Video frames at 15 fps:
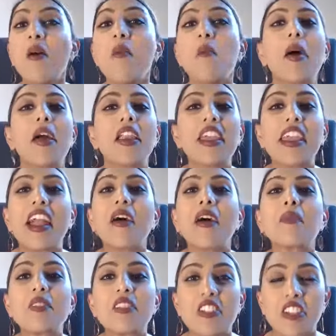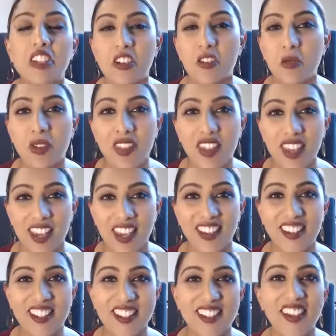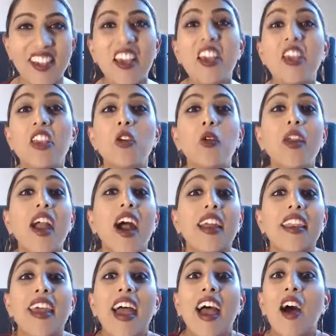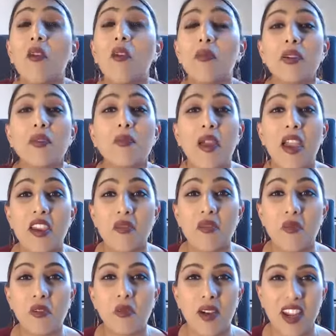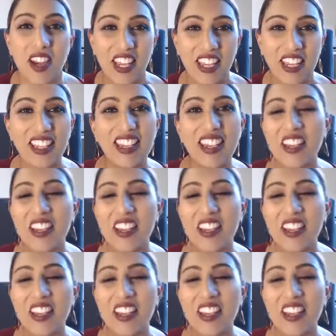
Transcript: Money comes to you with ease. You can't help but make more money.